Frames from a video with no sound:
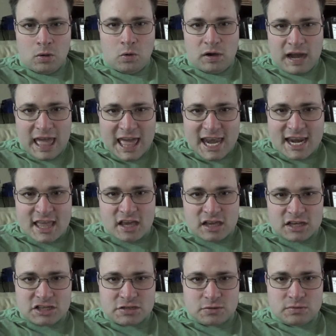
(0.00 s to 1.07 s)
What
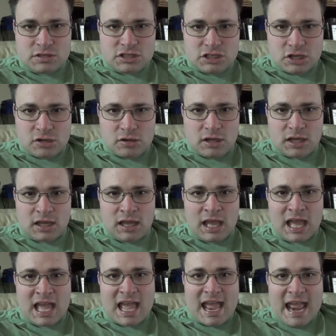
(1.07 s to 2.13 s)
Adonijah was doing
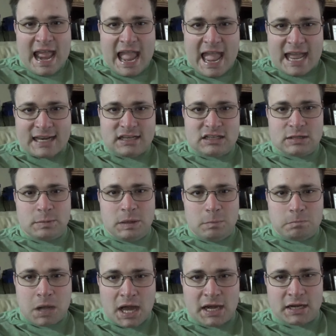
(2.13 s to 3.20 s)
had to be
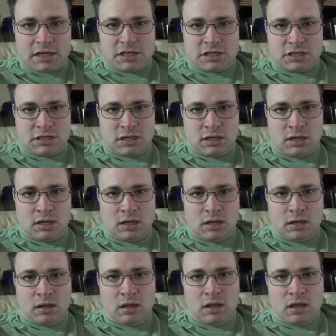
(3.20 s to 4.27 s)
punished
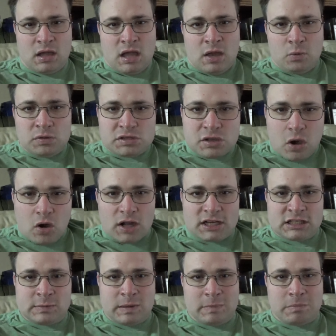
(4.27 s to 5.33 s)
and was going
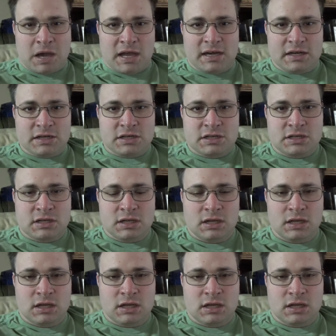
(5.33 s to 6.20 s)
to be punished.